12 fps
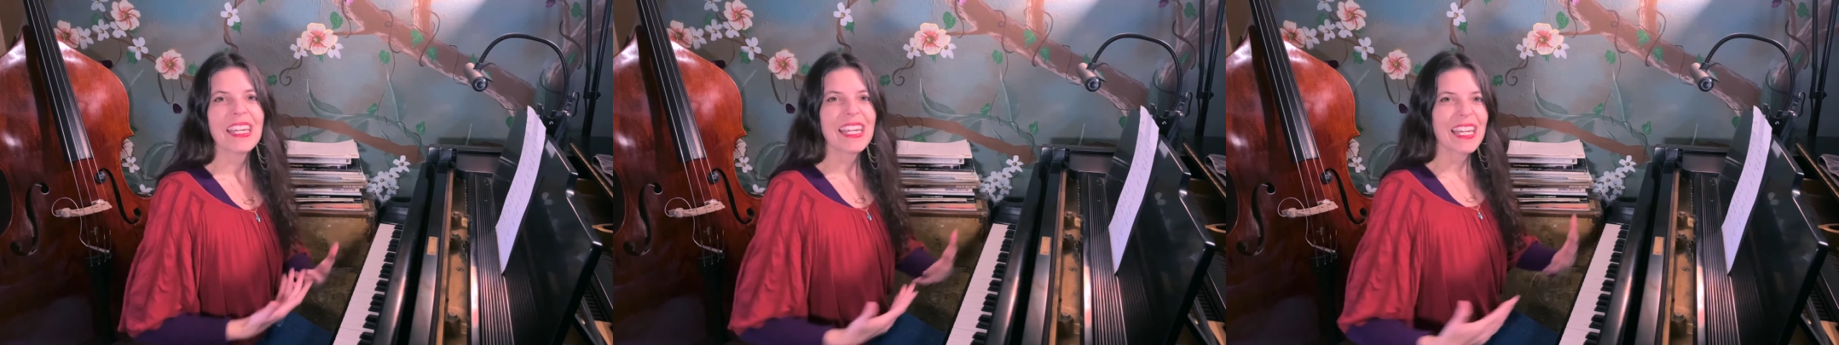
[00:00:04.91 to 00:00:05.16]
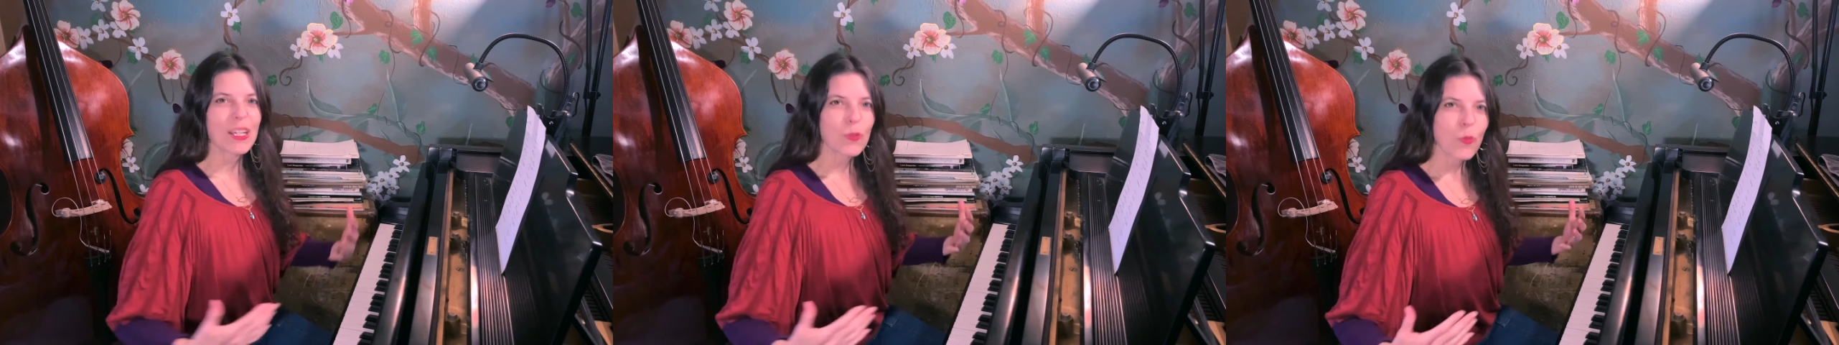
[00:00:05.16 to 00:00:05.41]

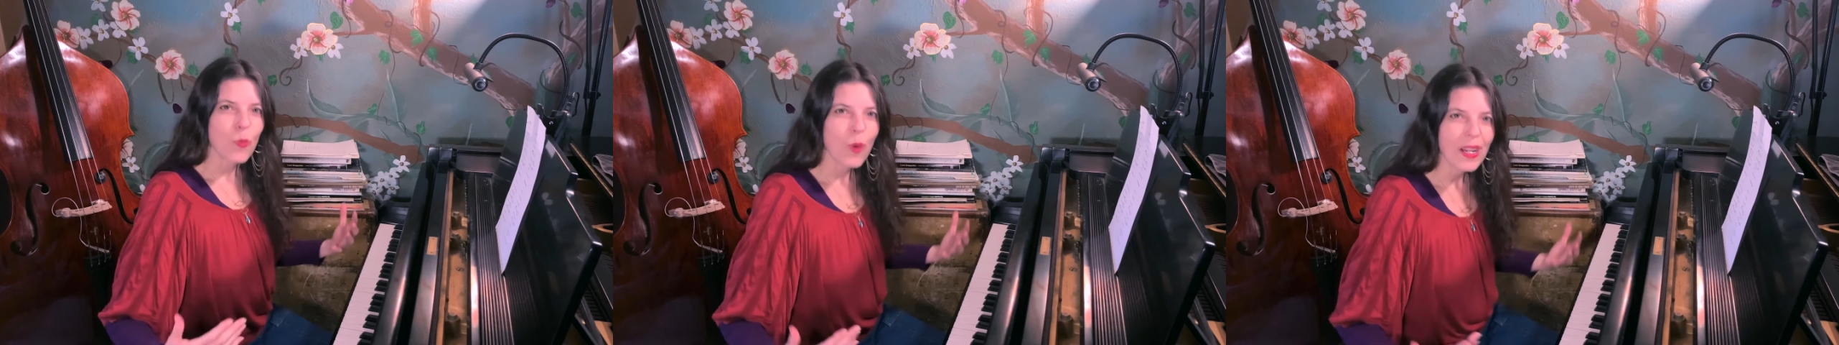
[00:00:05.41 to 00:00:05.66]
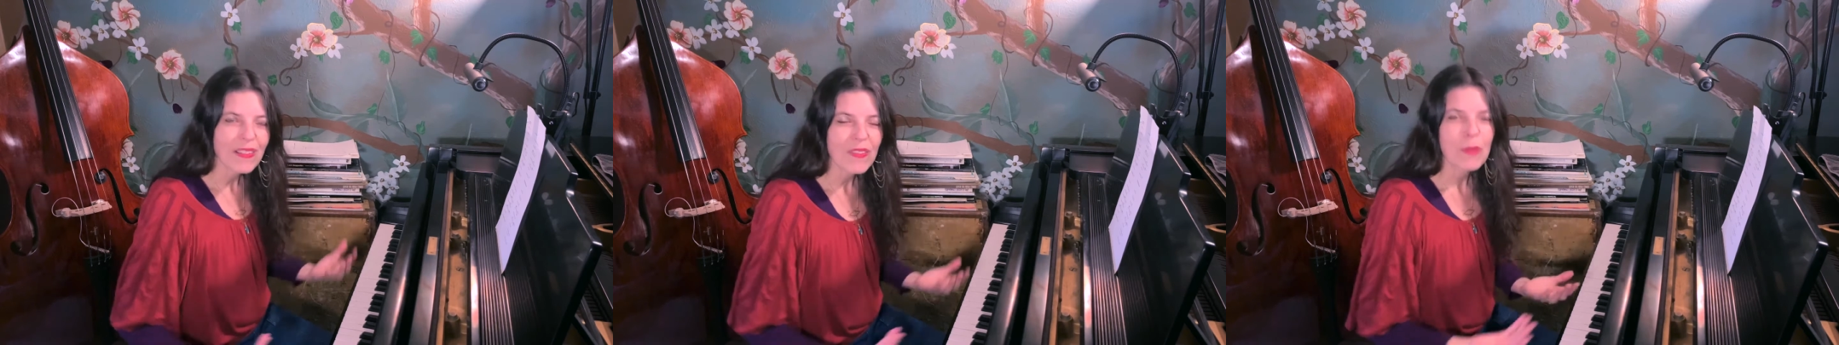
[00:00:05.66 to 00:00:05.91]
And
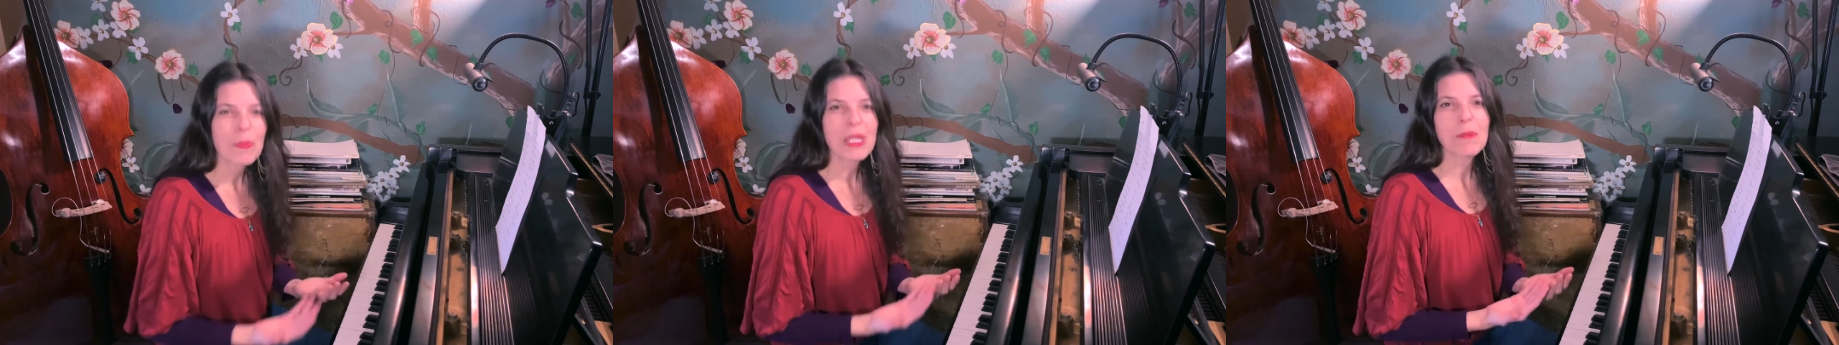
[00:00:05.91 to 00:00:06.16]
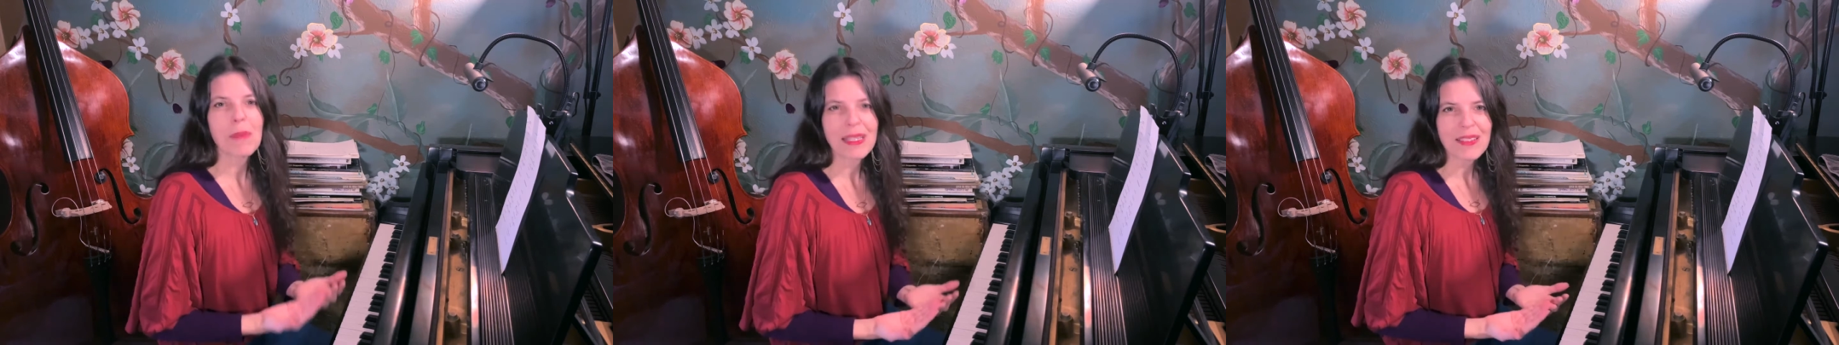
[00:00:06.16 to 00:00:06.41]
one of the
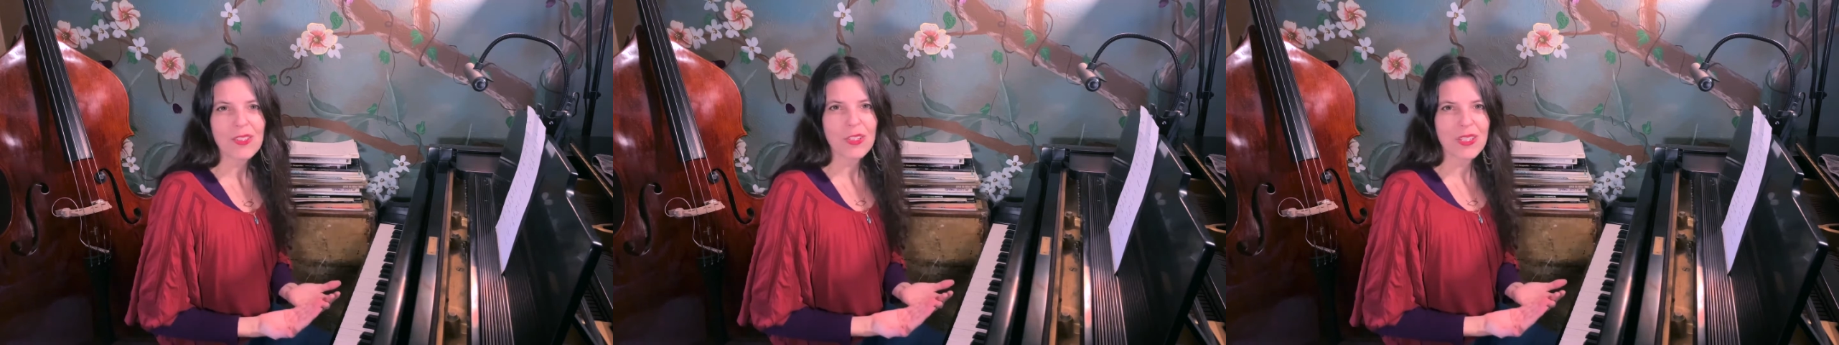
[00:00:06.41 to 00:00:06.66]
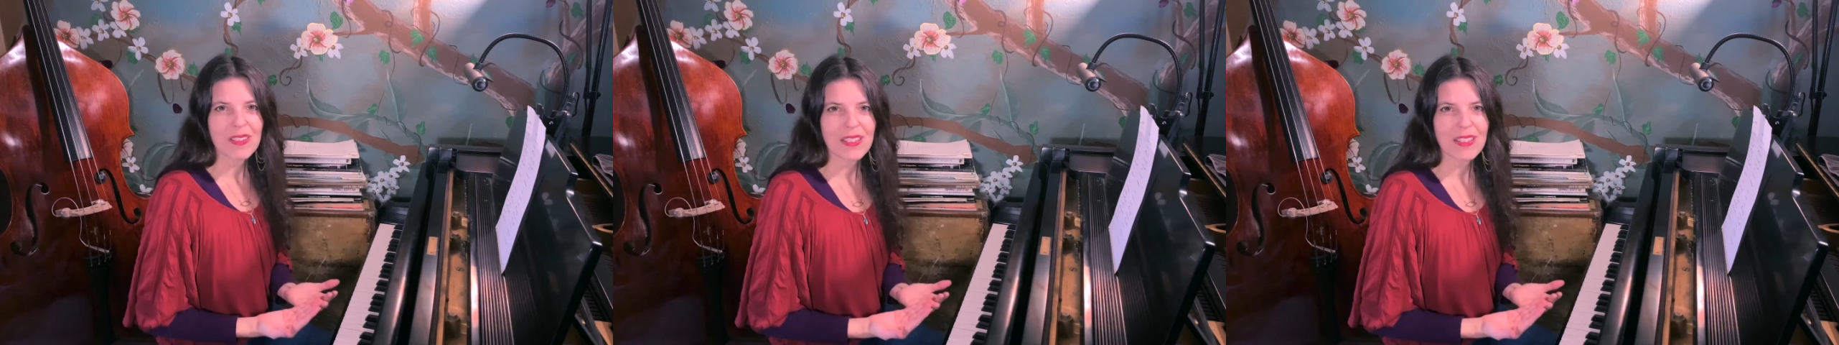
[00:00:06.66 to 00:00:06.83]
big messages